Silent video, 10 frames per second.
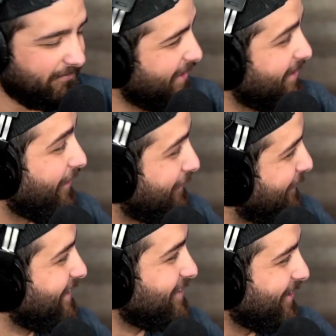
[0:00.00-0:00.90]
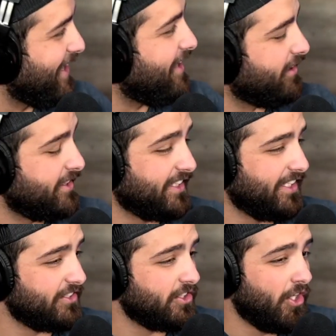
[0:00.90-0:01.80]
Another funny story. I had a listing
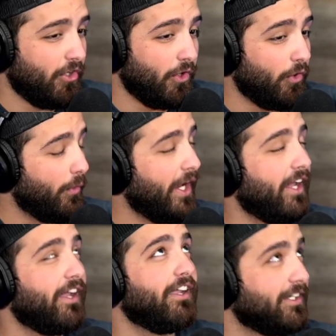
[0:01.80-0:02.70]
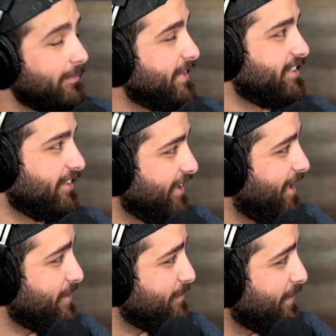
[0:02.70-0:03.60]
agent who hated me during the
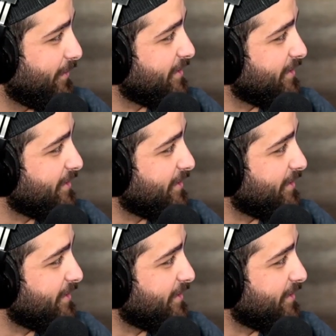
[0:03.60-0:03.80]
option period.